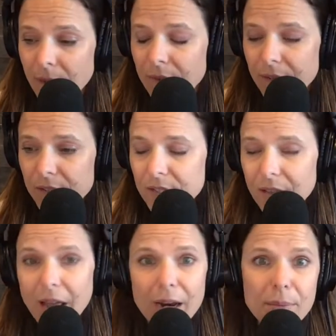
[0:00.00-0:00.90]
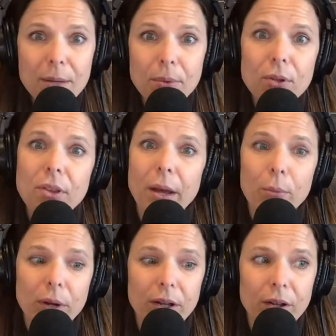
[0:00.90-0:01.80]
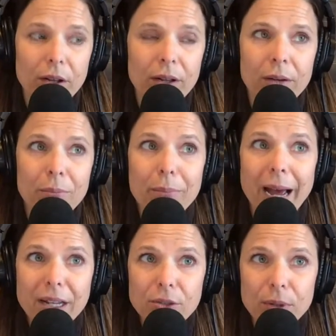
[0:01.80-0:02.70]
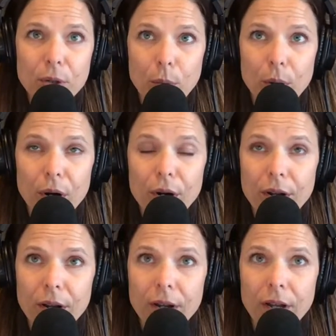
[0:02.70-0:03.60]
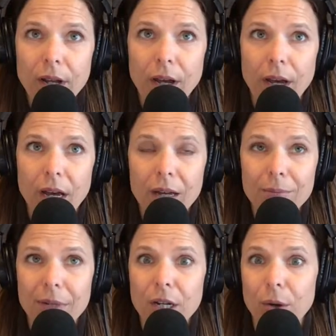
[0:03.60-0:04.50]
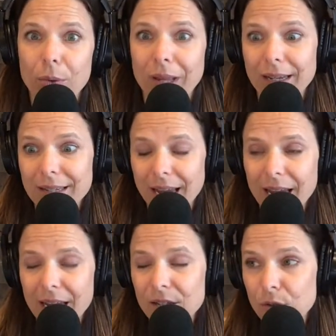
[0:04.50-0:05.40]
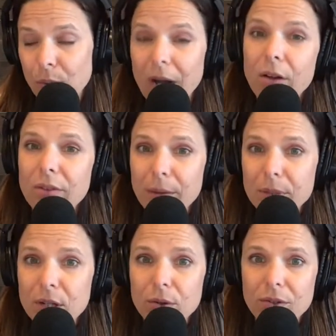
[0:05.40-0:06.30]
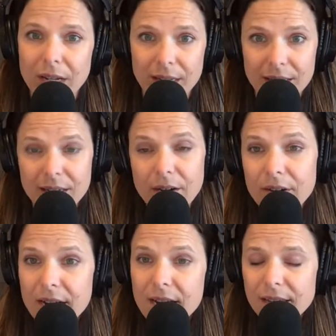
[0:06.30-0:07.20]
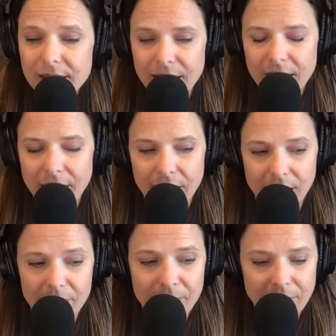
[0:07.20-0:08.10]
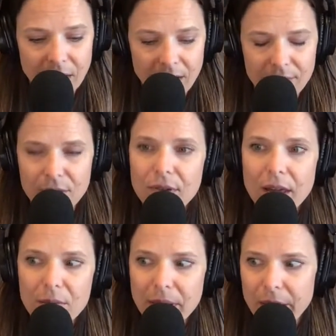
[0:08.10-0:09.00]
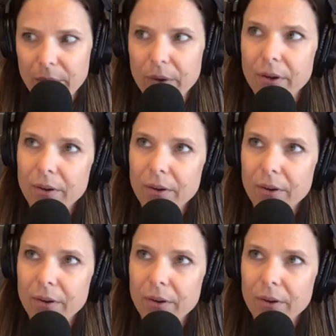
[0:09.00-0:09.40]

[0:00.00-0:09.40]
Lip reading: there's a lot of people that will batch record, like 10, 12 episodes, like a series. If you think about,